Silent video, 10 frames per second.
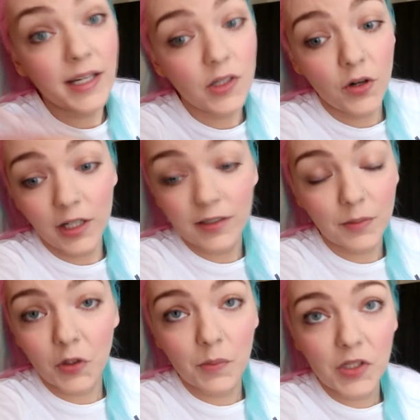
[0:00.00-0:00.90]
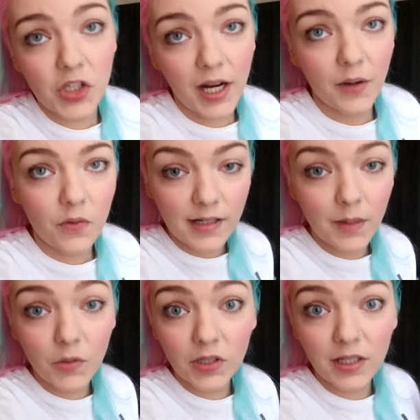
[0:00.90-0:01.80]
but I need to hurry because I'm going to miss checkouts, and
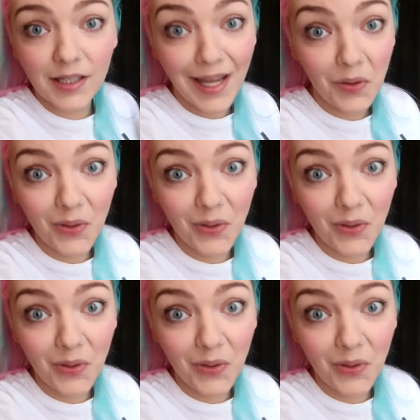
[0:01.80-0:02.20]
I'm going to get